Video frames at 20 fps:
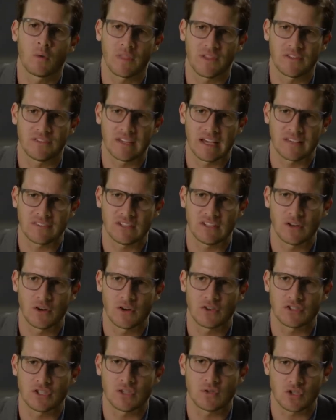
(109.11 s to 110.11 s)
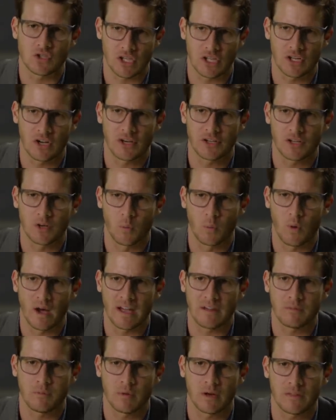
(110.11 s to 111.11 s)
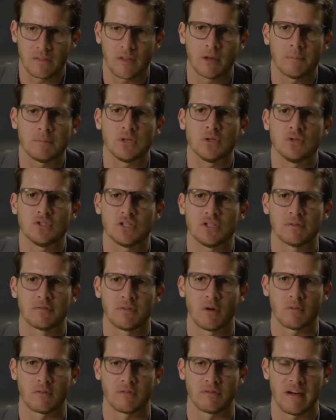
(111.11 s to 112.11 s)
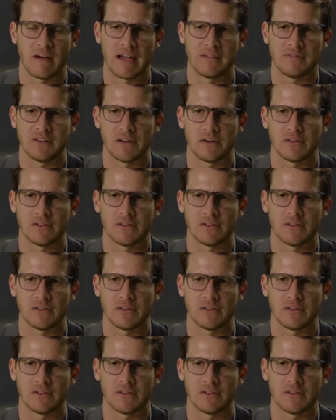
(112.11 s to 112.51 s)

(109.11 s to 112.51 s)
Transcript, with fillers: where the sexy nurse you cheated on your wife with abused you for over five